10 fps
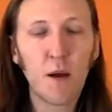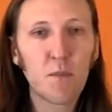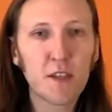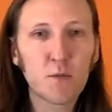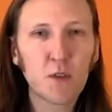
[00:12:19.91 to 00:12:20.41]

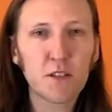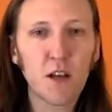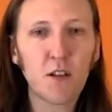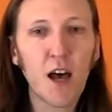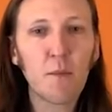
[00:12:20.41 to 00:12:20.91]
This was
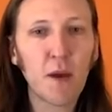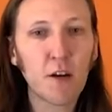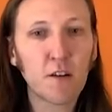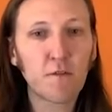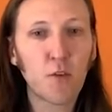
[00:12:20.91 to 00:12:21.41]
a lot
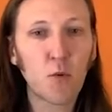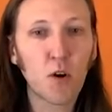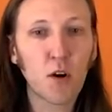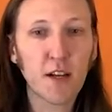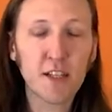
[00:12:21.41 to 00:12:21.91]
better
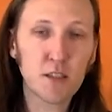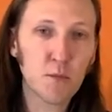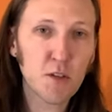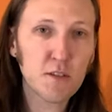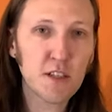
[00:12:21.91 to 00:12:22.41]
for
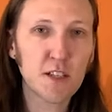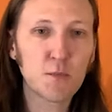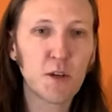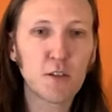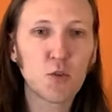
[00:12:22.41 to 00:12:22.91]
customers. They
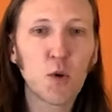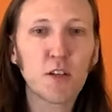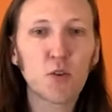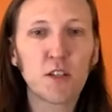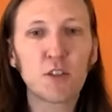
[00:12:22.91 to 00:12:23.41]
experienced
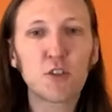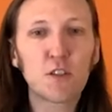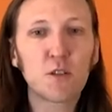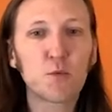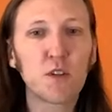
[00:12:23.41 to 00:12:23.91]
quick
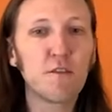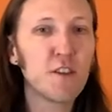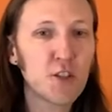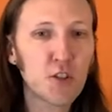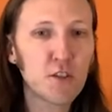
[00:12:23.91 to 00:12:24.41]
transitions between
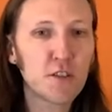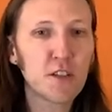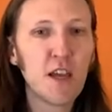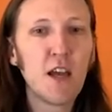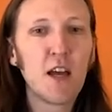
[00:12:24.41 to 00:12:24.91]
features.